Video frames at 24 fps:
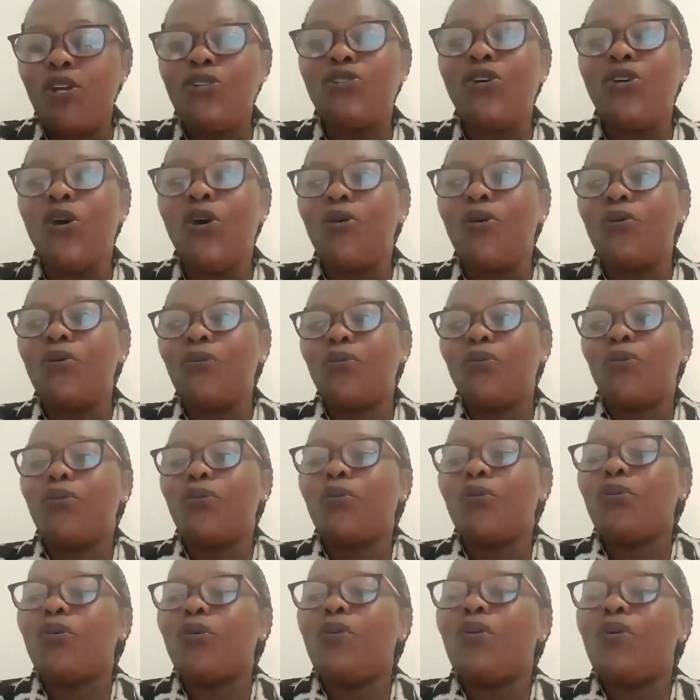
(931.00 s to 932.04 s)
So,
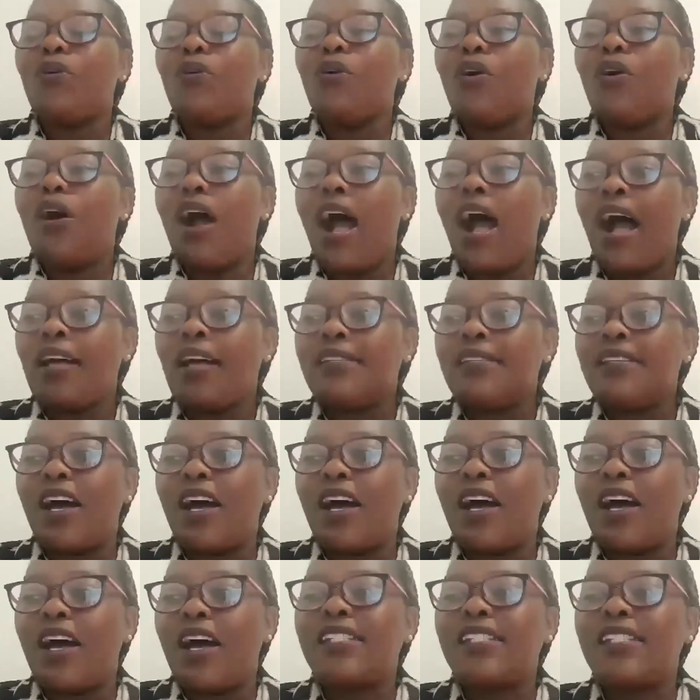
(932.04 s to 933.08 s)
as
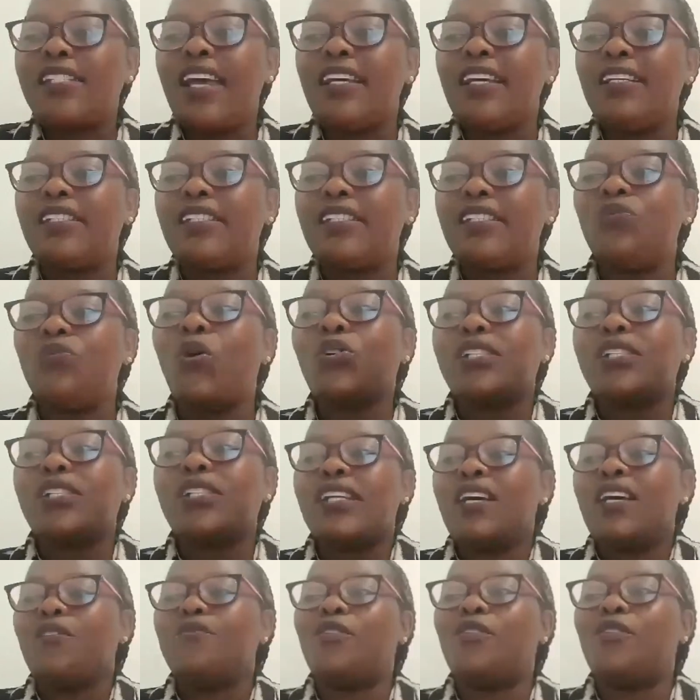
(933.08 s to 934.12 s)
I've said, what
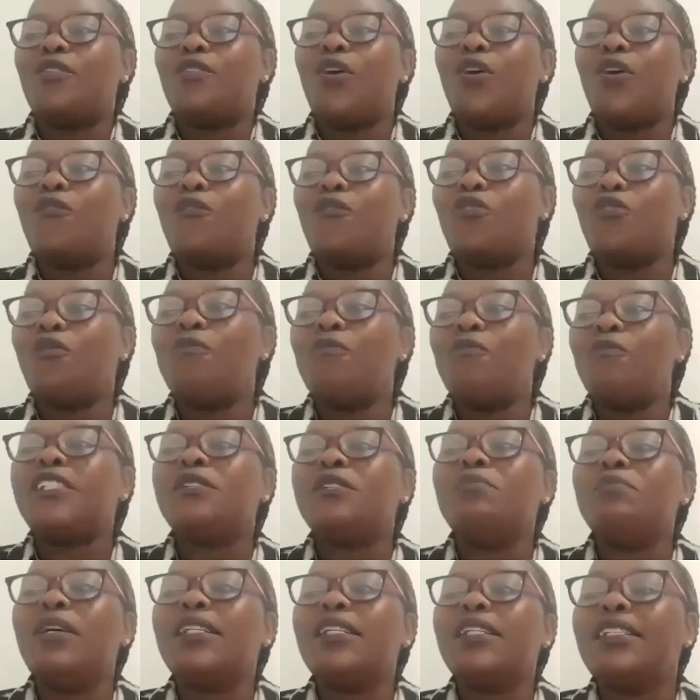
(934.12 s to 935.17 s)
level of
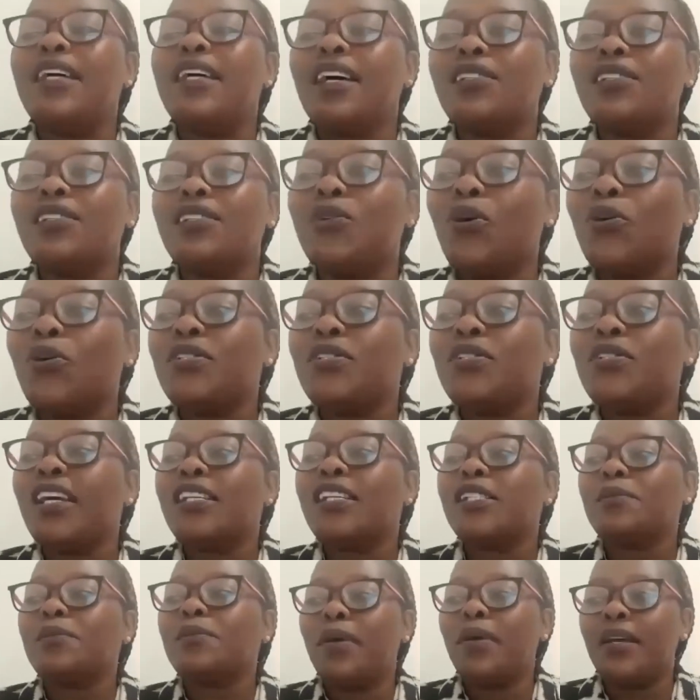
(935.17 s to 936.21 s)
commitment does God
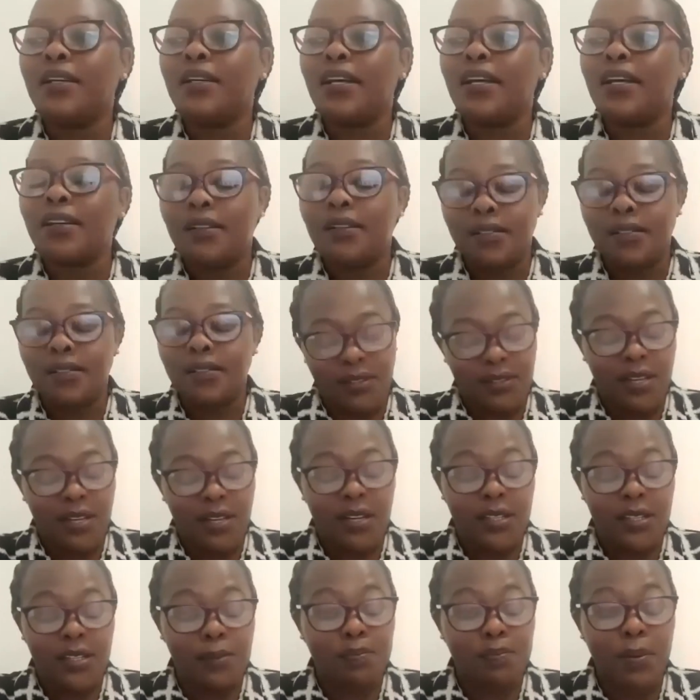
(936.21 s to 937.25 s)

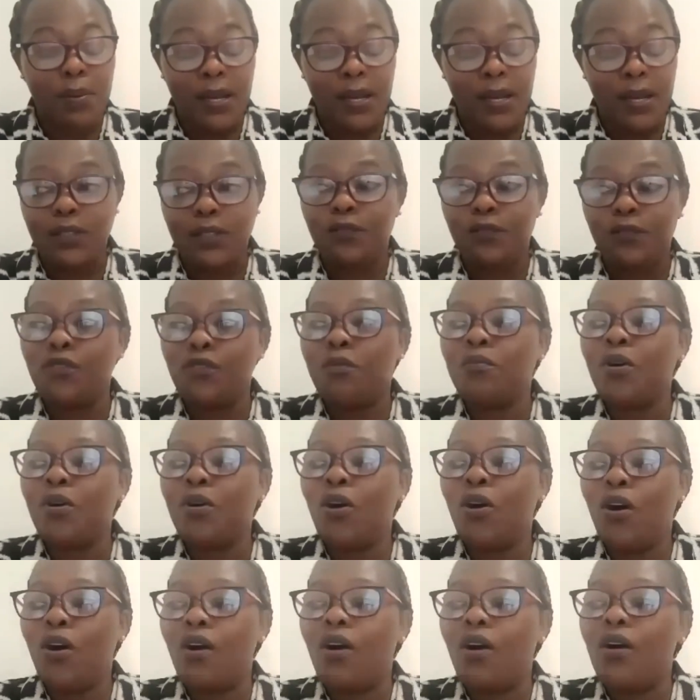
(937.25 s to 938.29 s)
expect
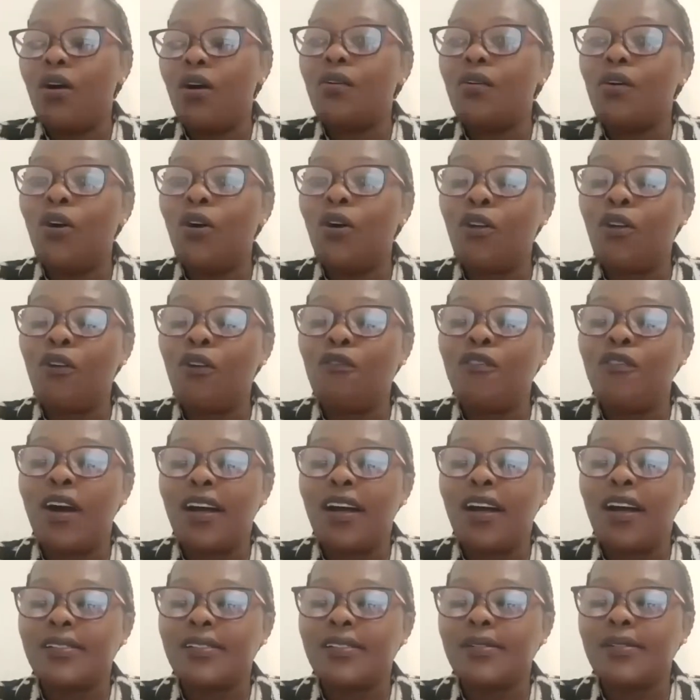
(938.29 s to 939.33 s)
from all of
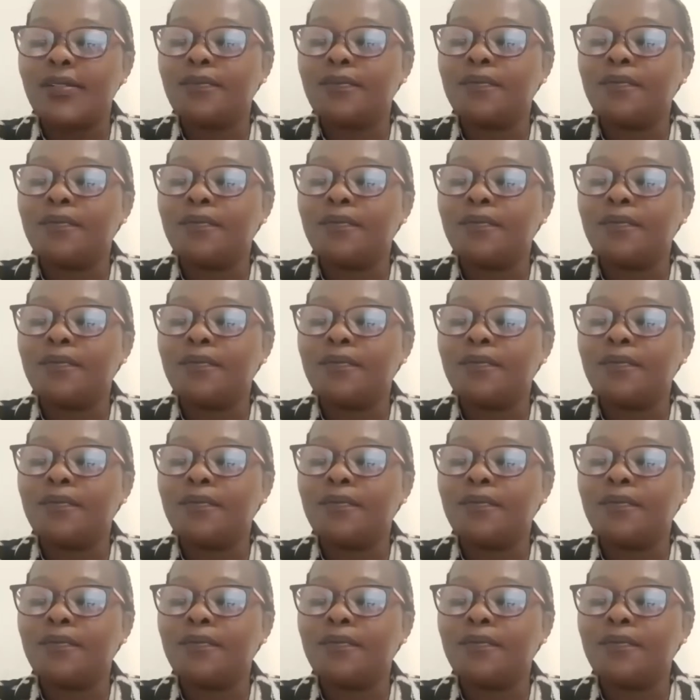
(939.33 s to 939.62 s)
us?